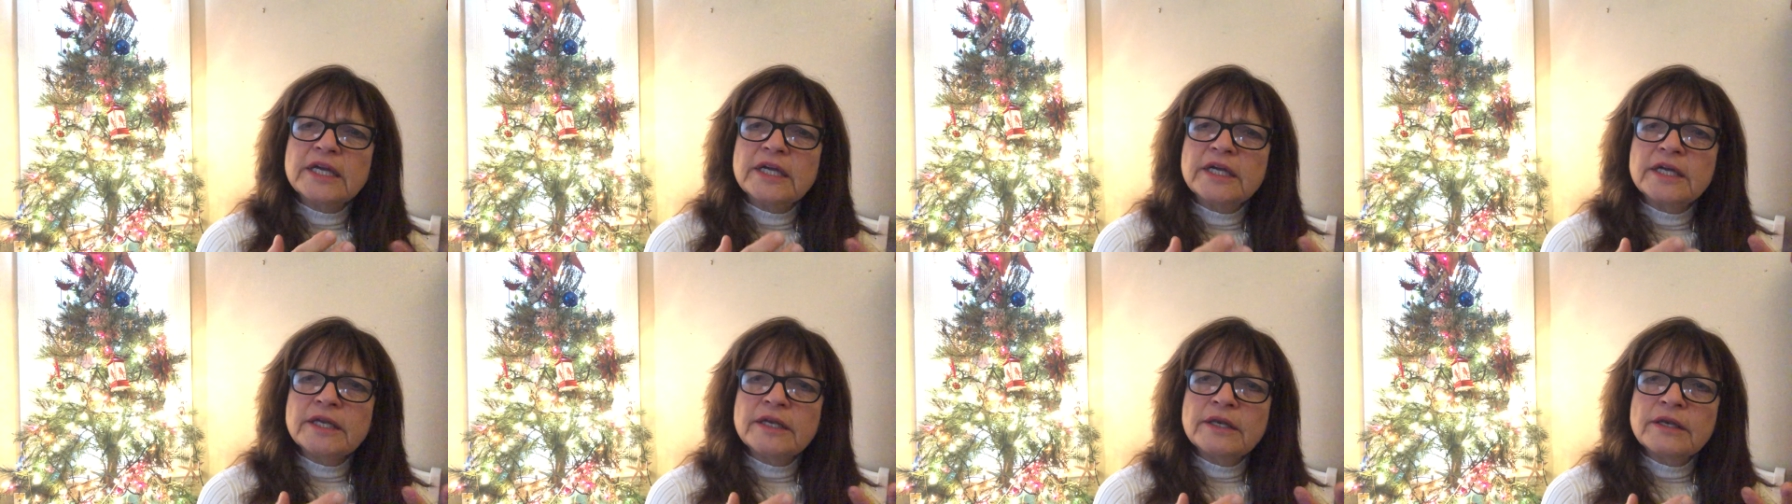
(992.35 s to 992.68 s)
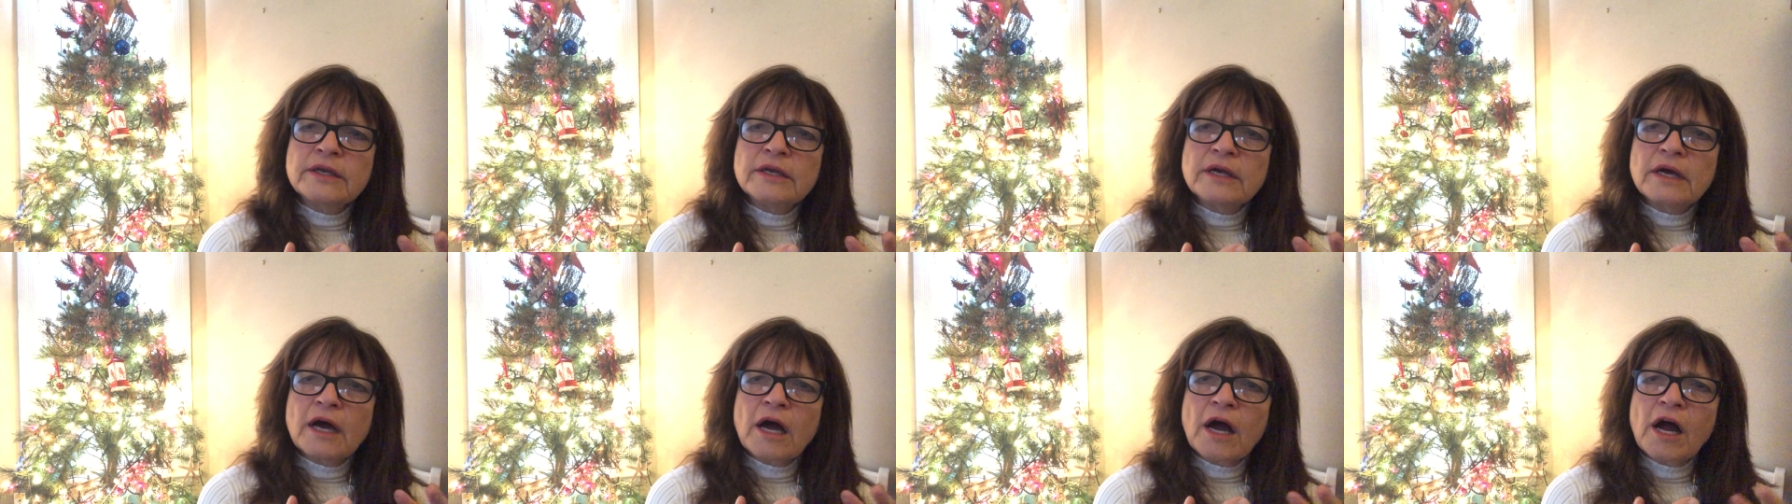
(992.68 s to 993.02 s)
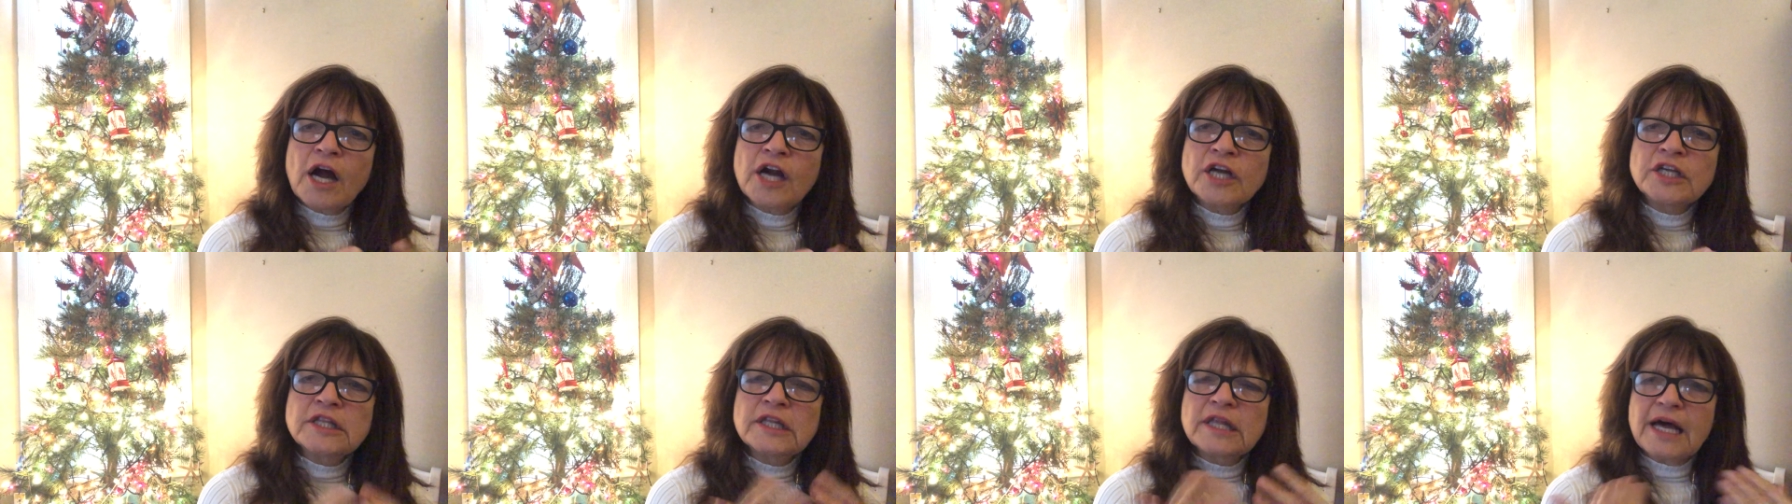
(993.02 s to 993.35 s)
in
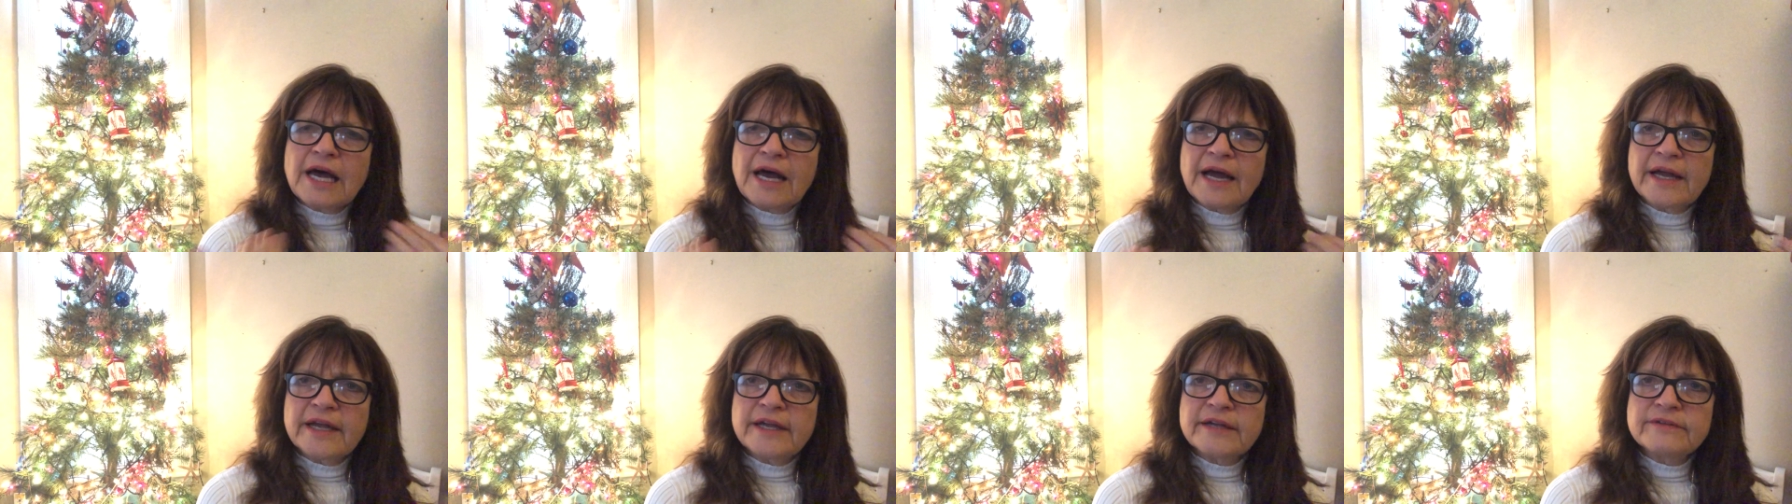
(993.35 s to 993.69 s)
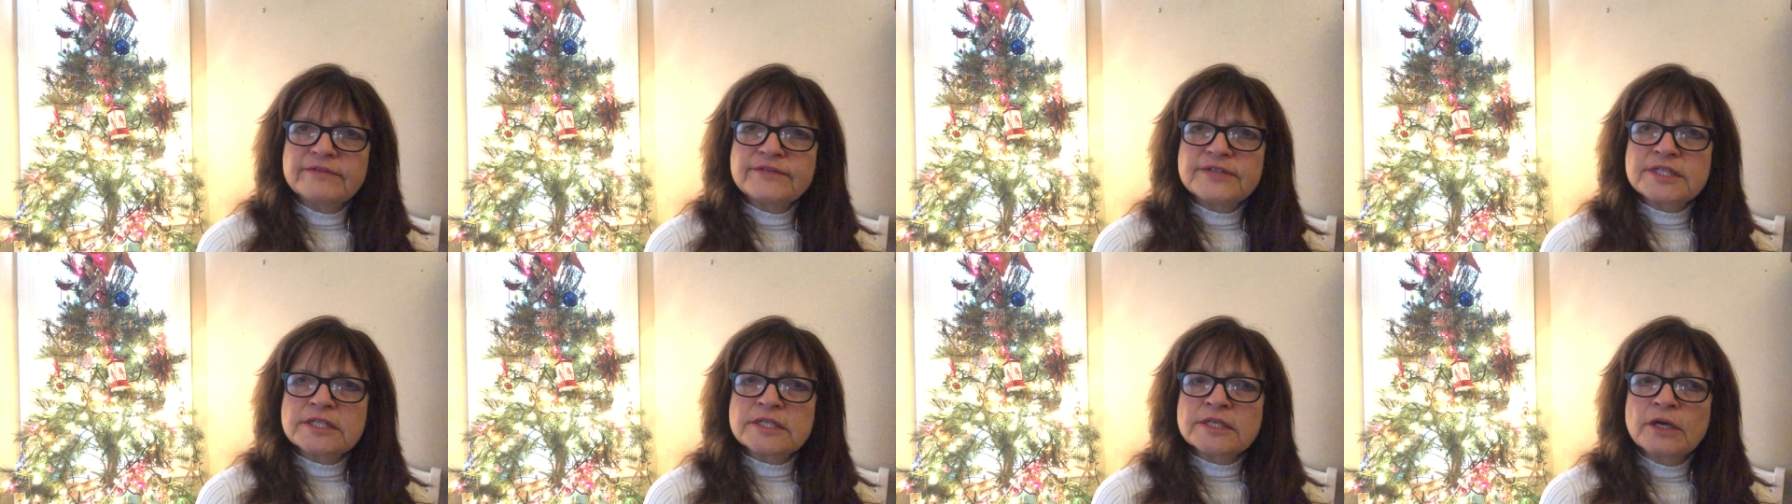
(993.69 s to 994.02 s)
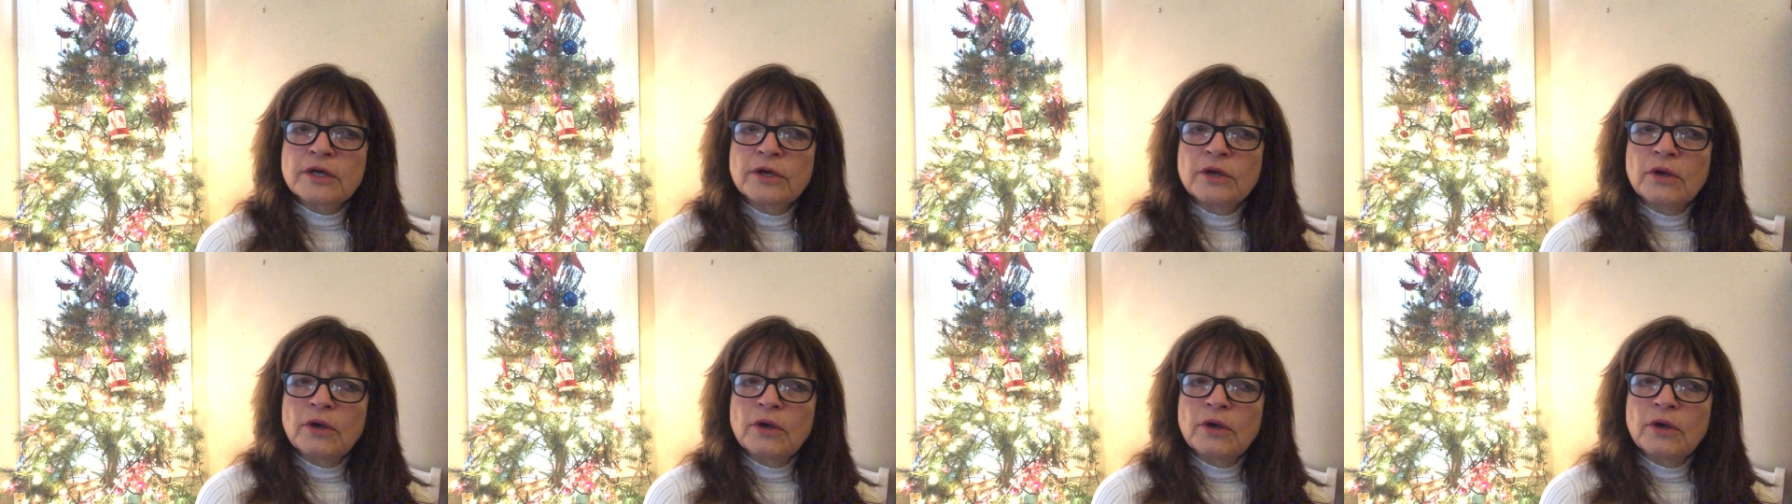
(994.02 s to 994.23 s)
our lives,